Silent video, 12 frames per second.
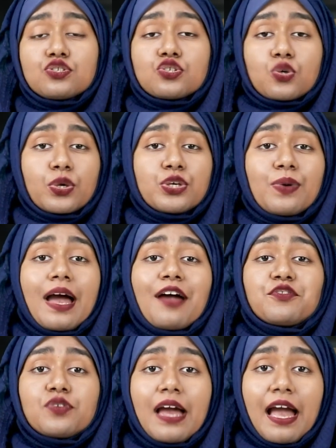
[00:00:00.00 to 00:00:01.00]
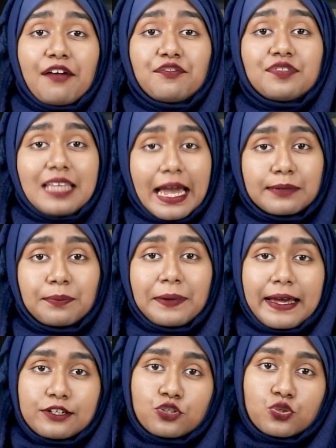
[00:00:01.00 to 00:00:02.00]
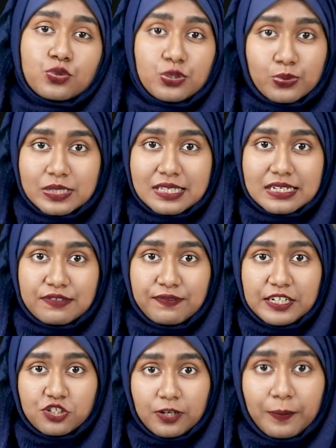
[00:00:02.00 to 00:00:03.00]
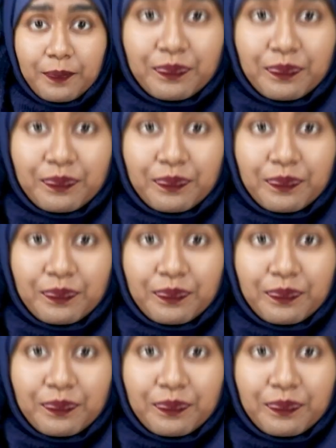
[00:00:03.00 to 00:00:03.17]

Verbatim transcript: so you have to have that plan to use this feature.